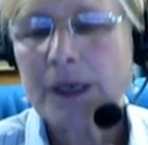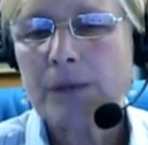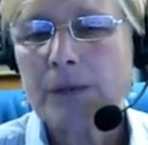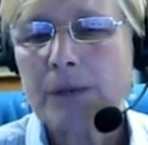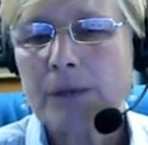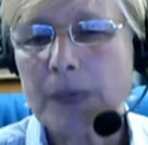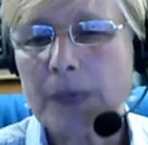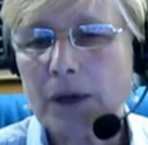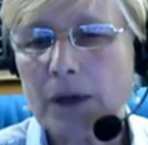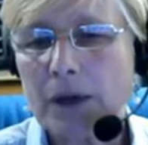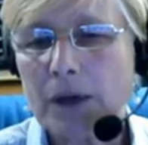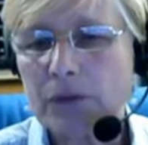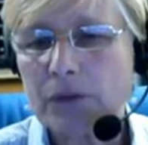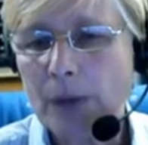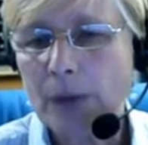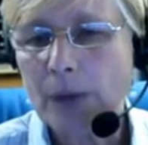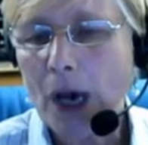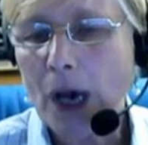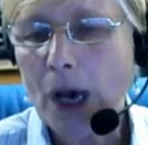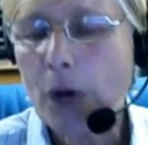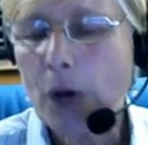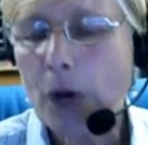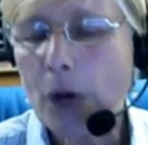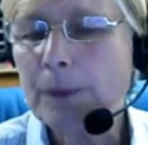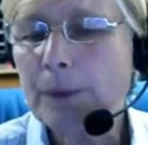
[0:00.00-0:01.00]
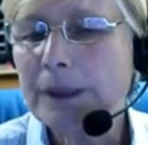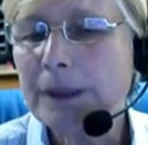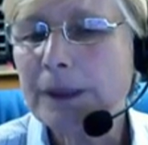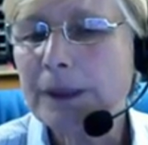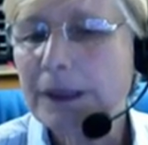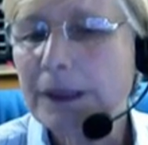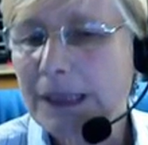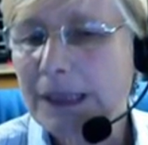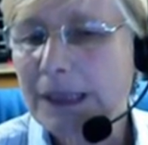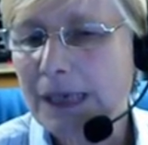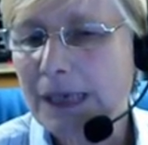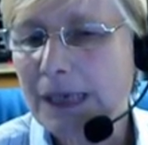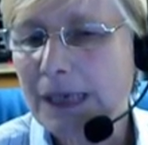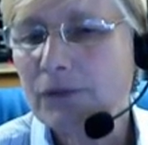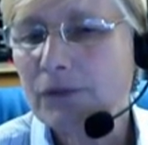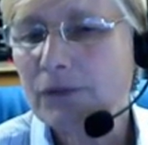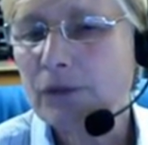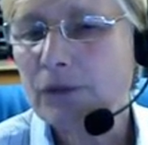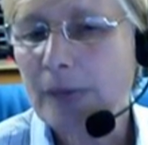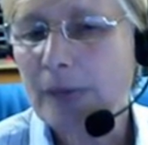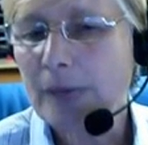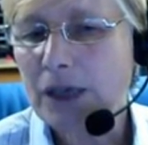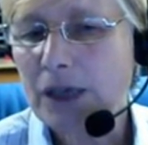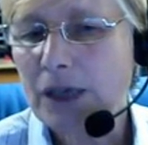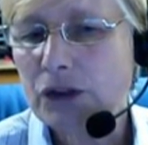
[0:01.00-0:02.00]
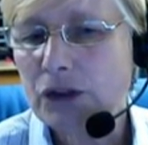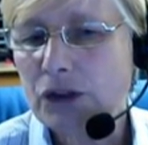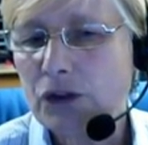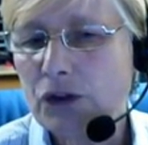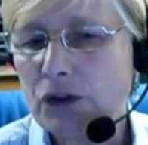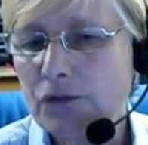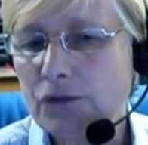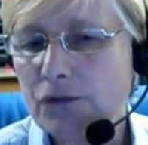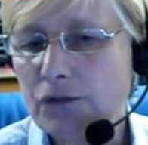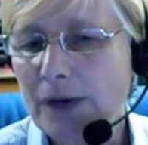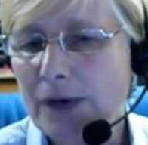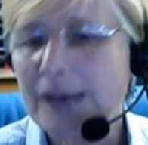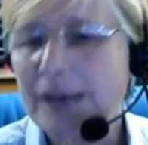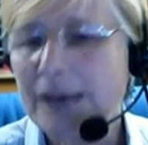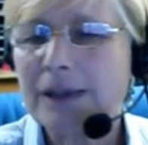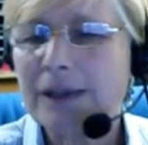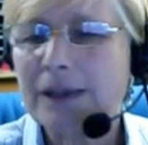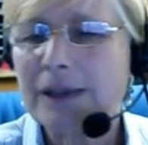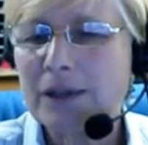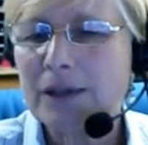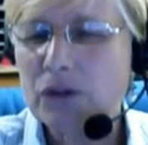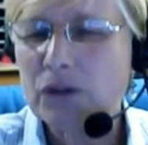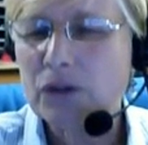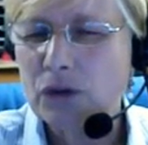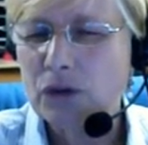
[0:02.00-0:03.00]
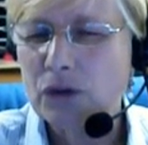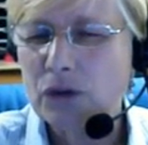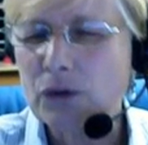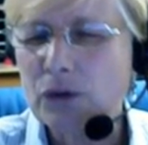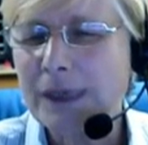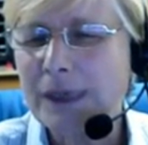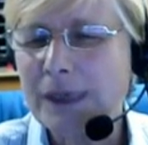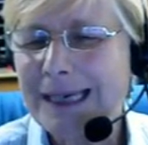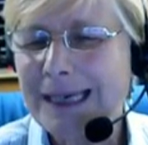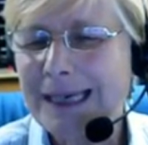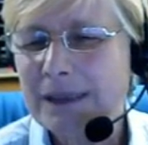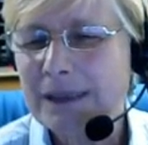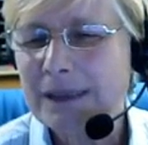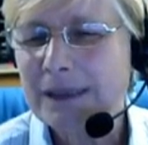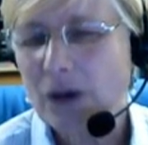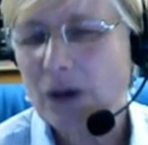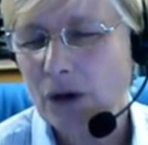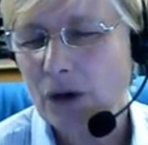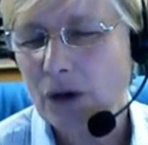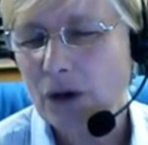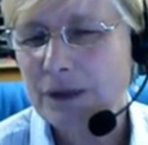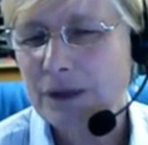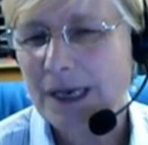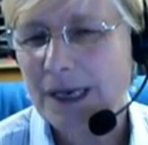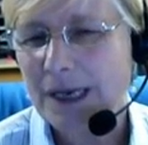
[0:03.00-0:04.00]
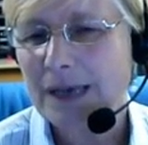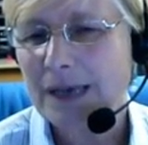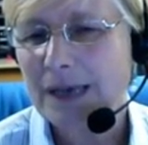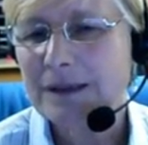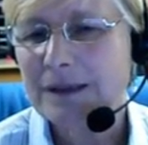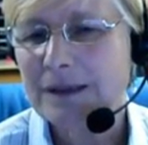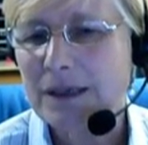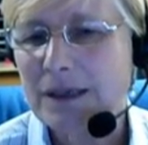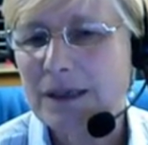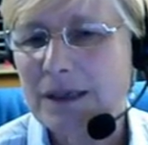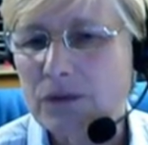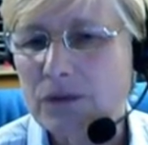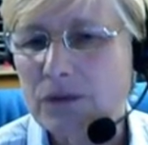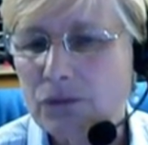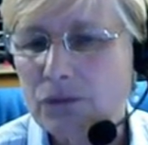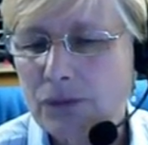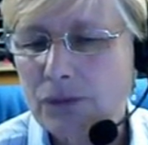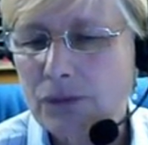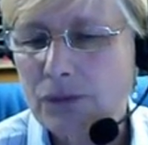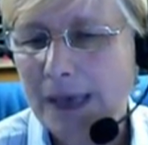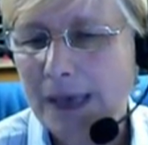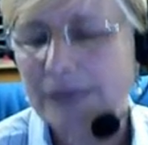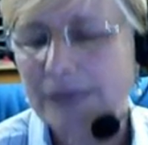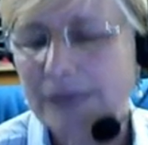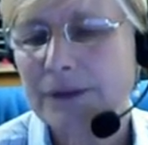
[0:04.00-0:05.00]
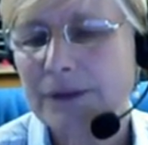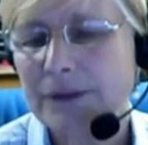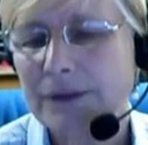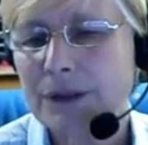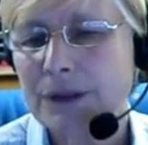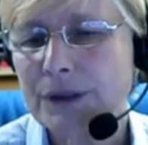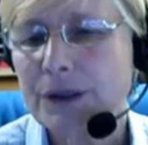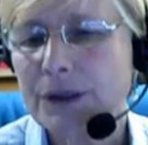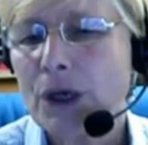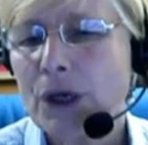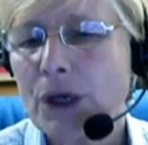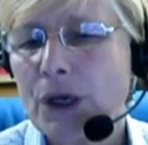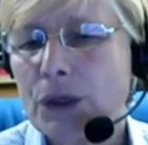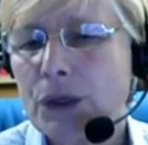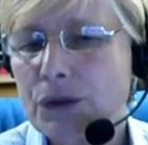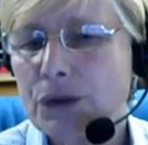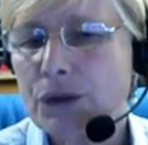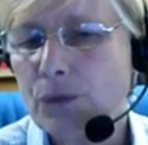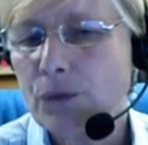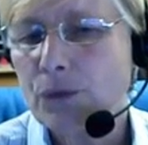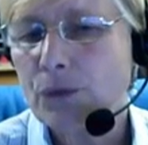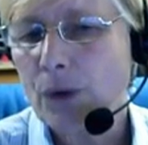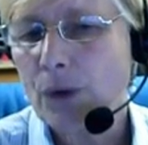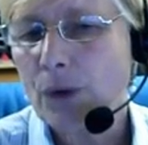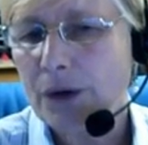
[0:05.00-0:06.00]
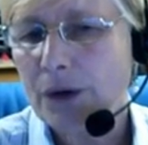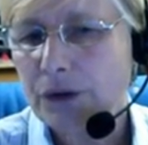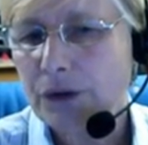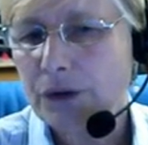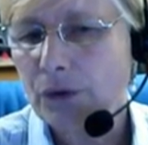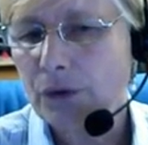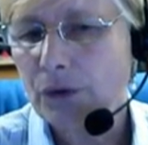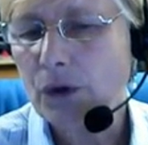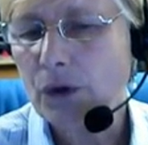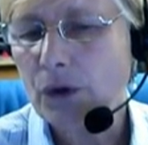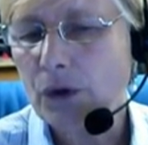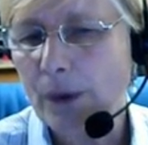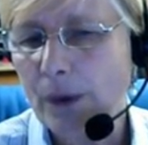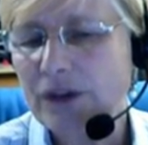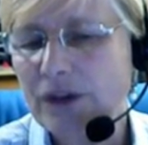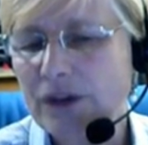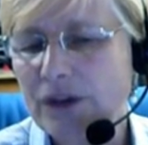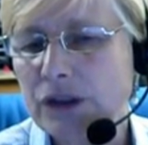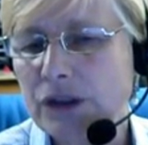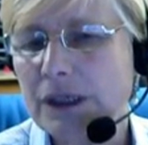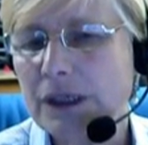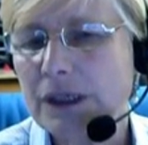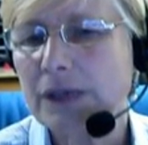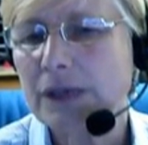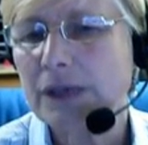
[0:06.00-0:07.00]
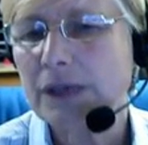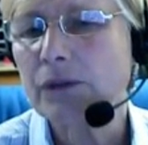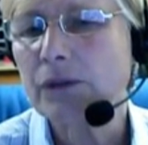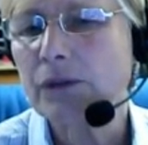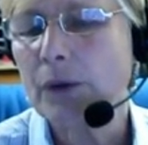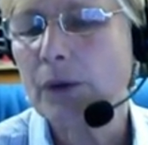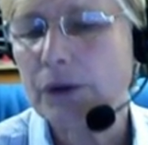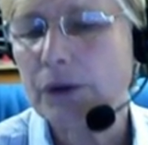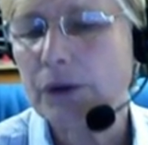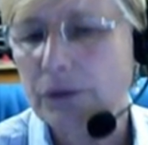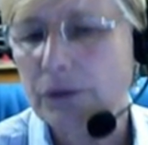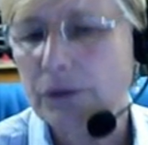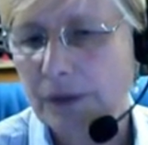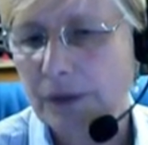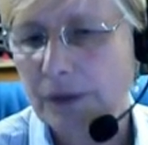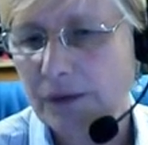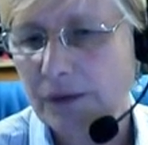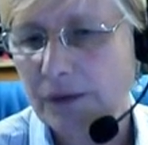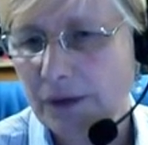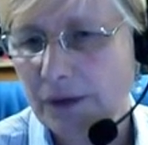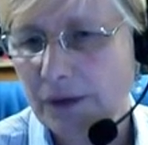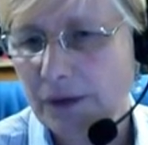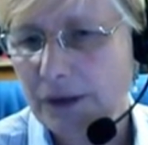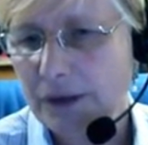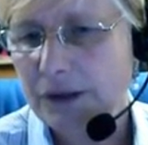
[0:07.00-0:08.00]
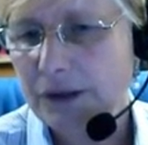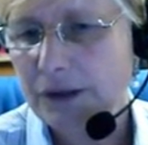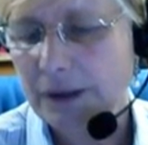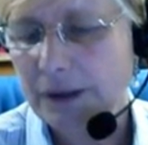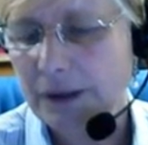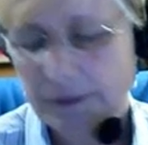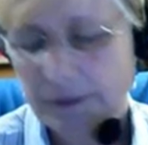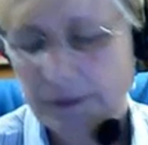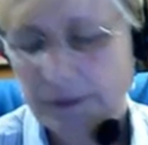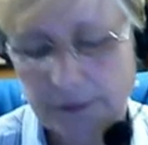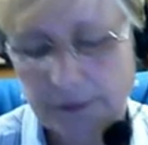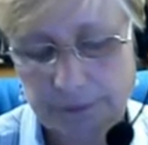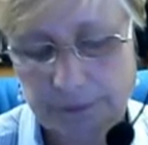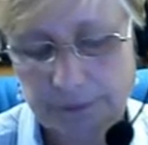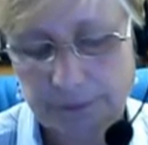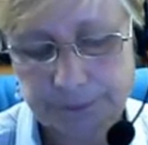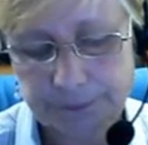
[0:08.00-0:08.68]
because we're hoping that the information you find is truly in context, it's relevant to what your question is, what your research is.